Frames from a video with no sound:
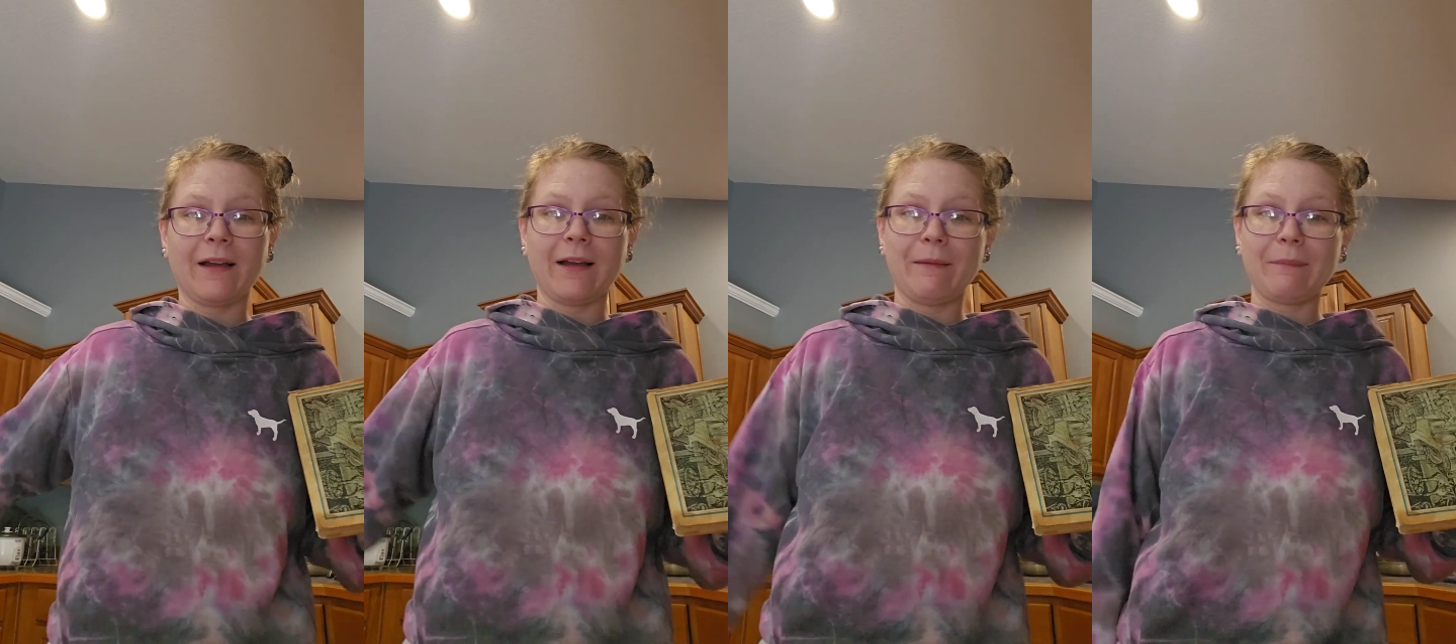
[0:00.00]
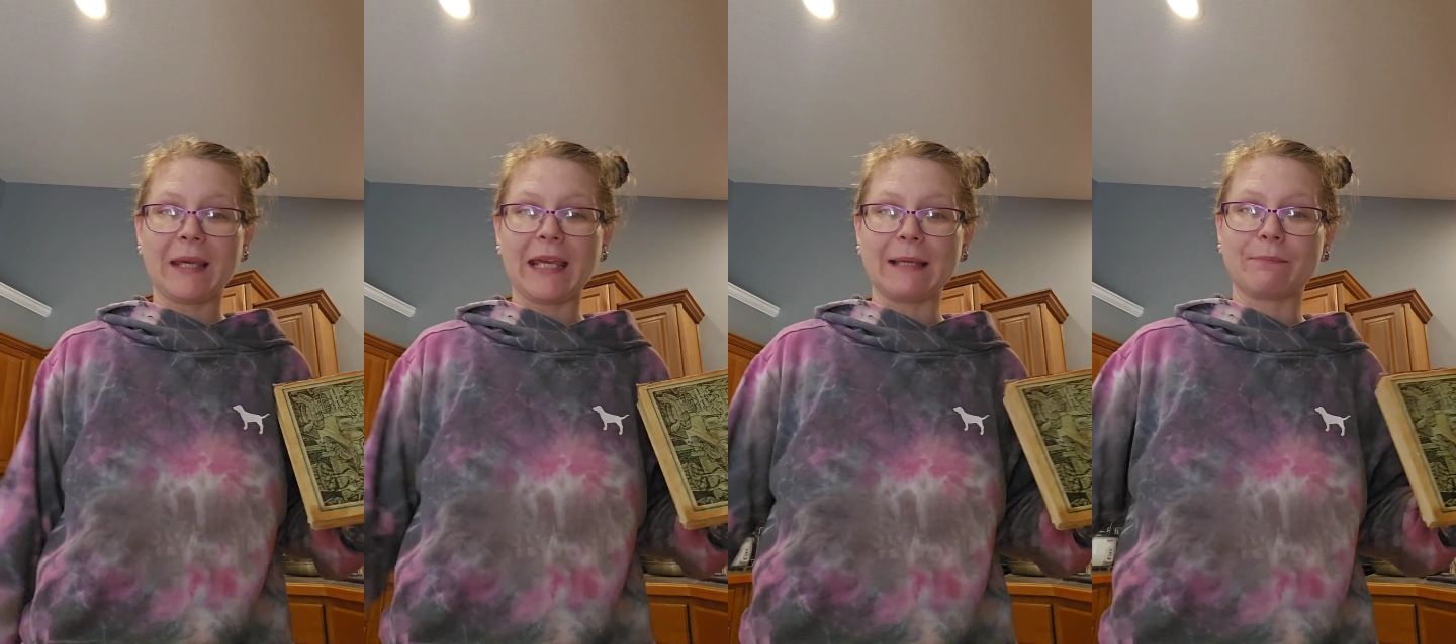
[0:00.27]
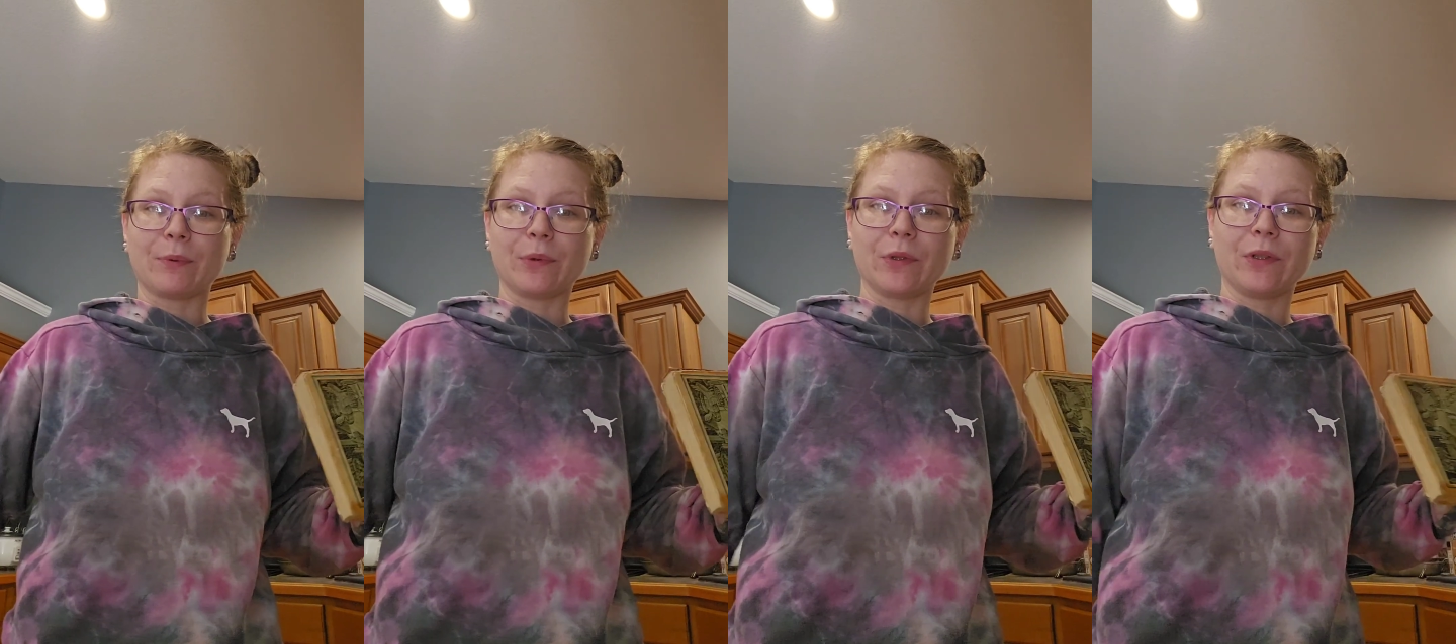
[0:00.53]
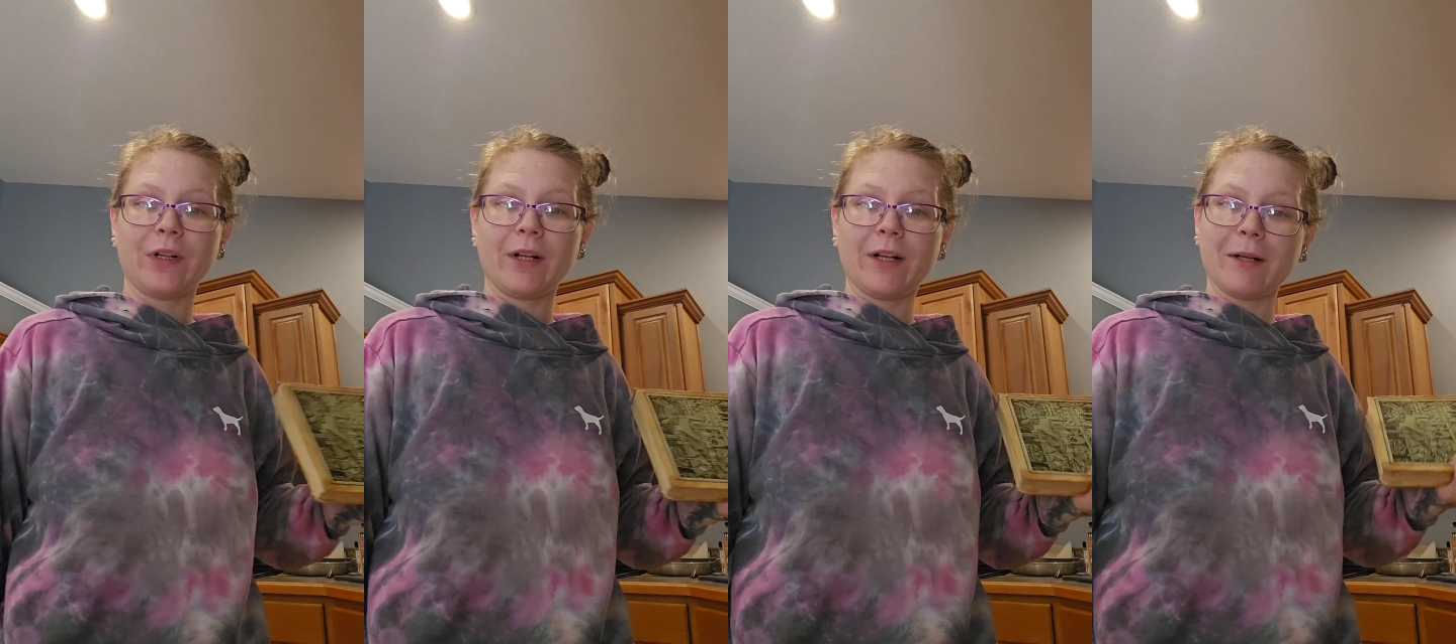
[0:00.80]

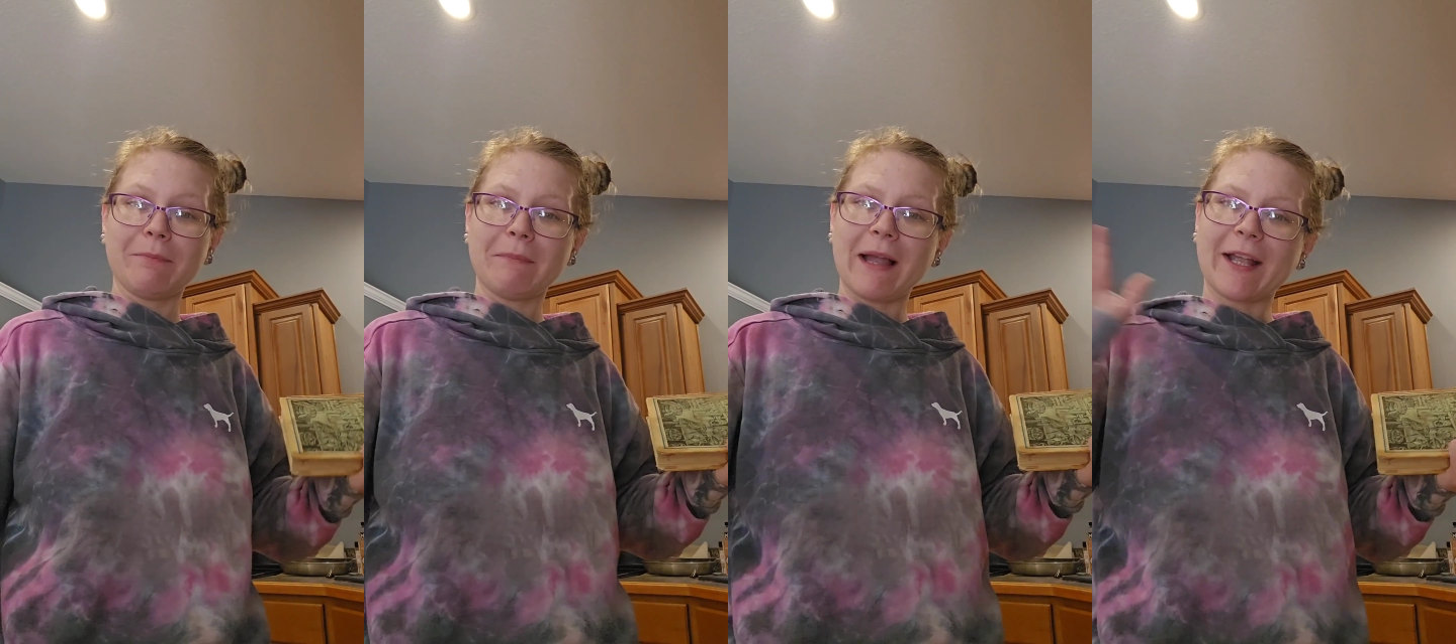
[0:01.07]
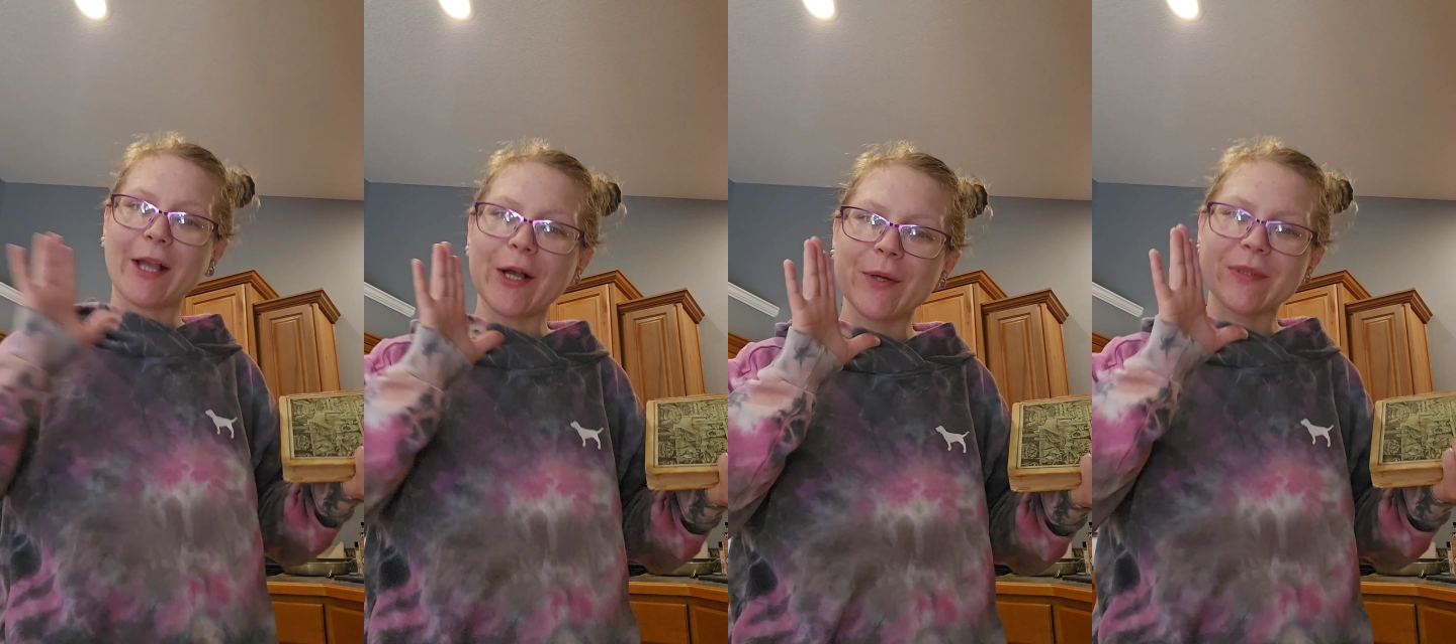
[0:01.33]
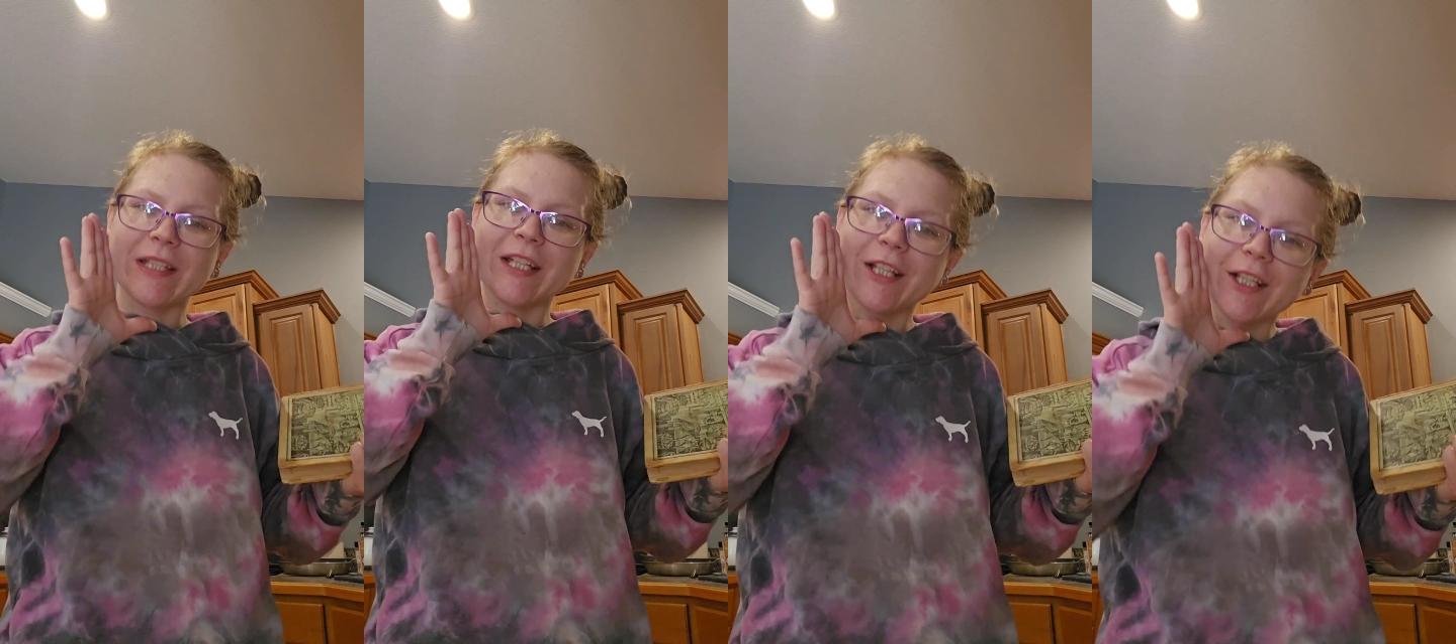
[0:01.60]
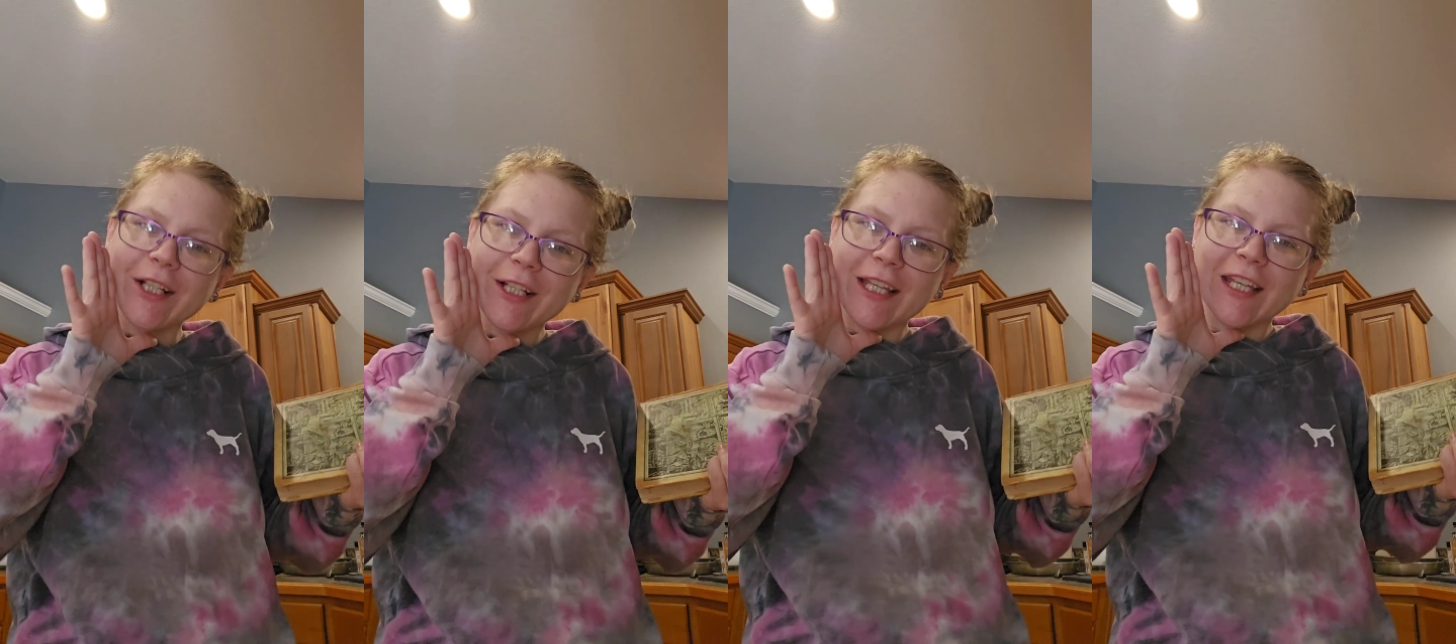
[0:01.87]
people, my cozy
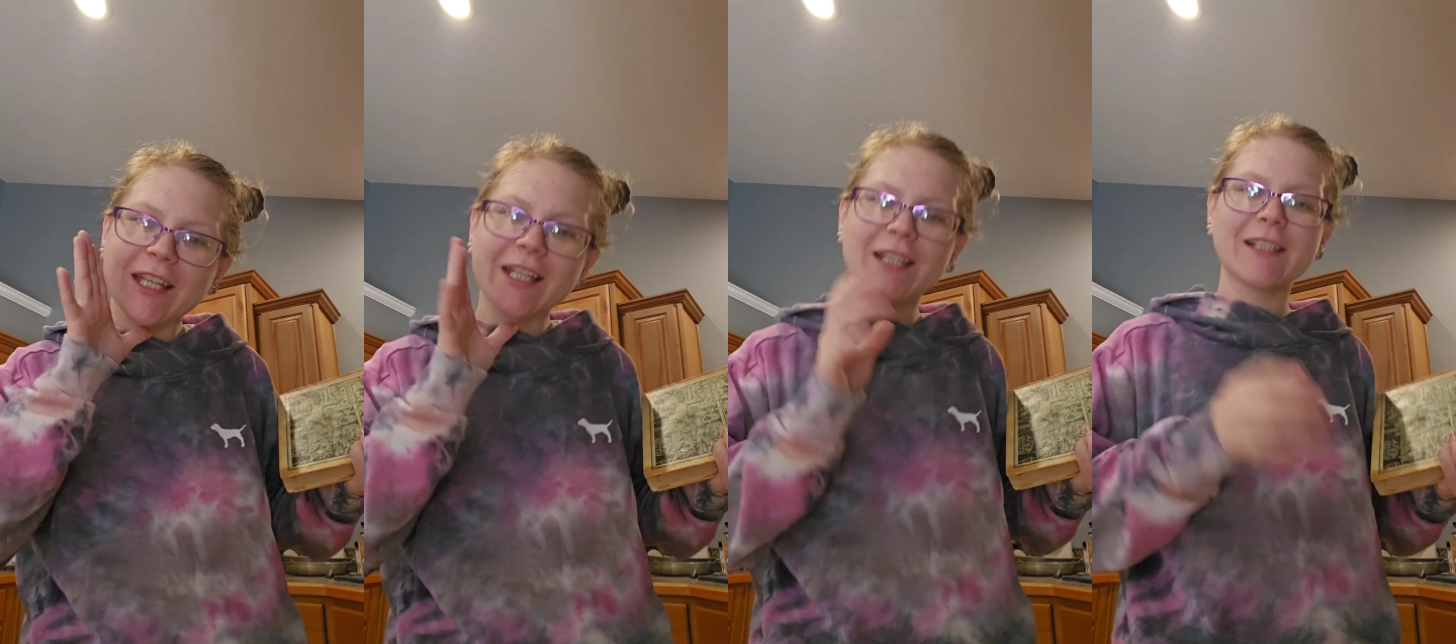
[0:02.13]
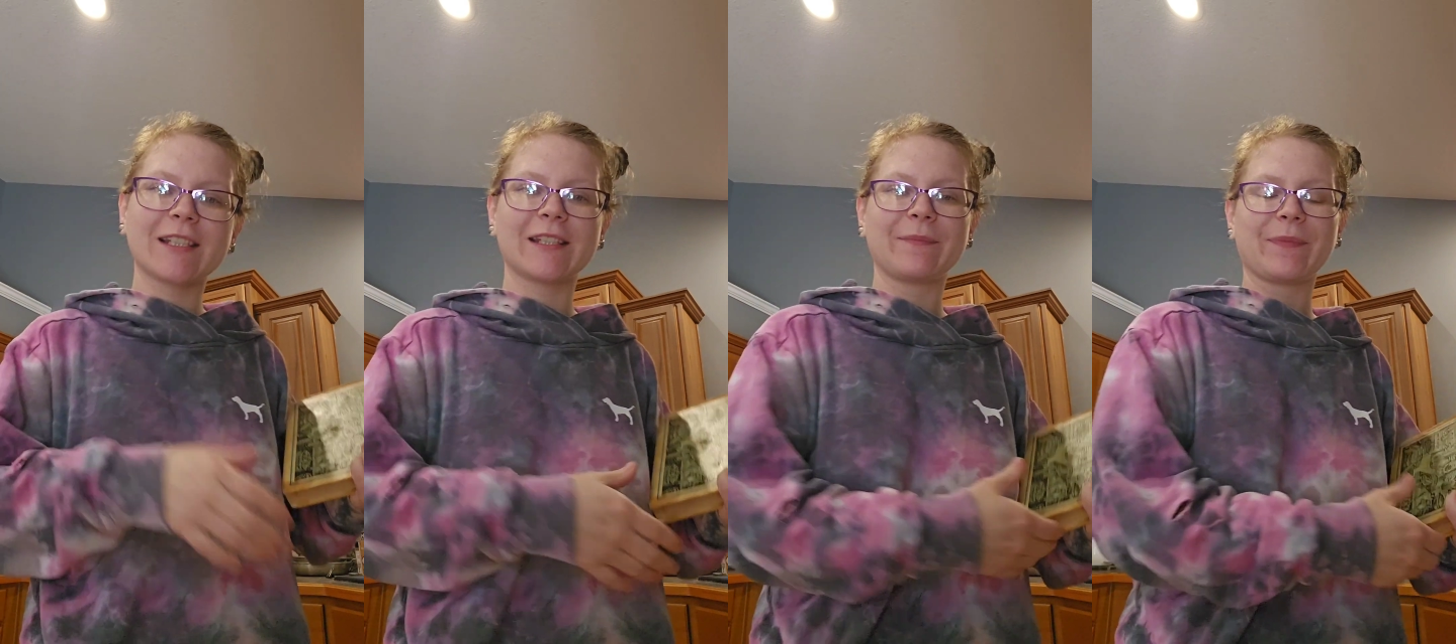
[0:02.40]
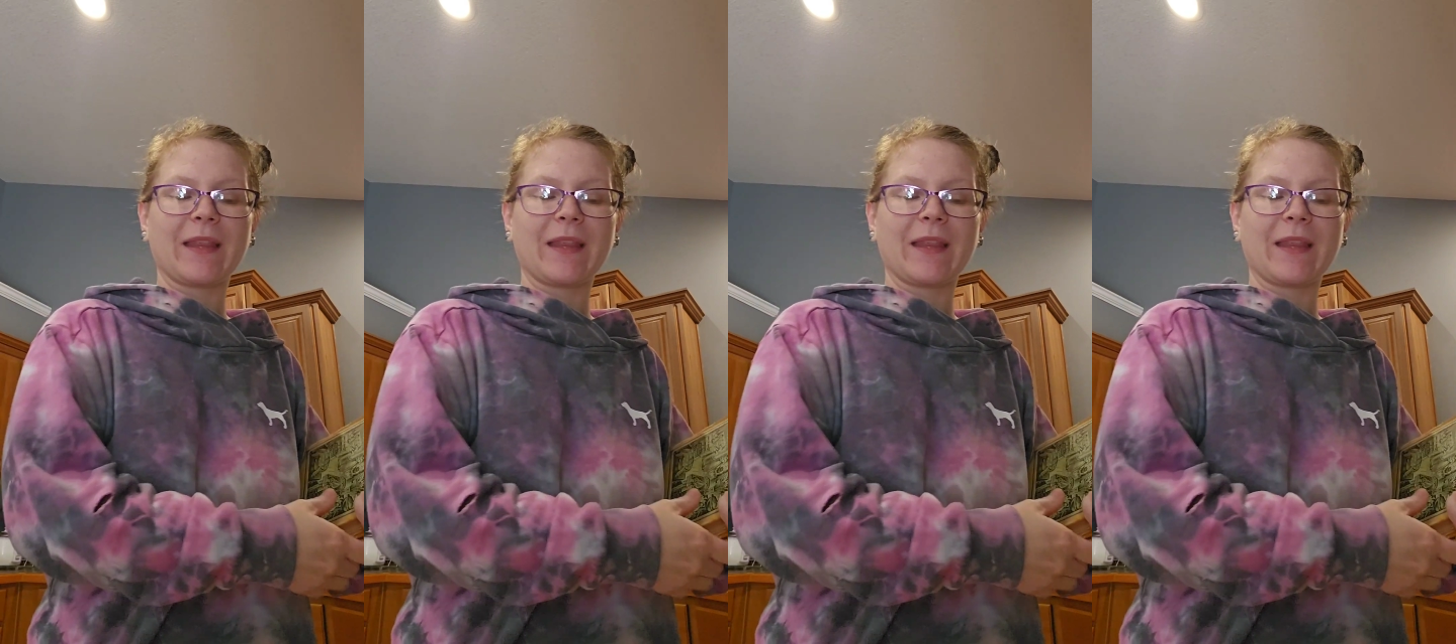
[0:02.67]
cookies,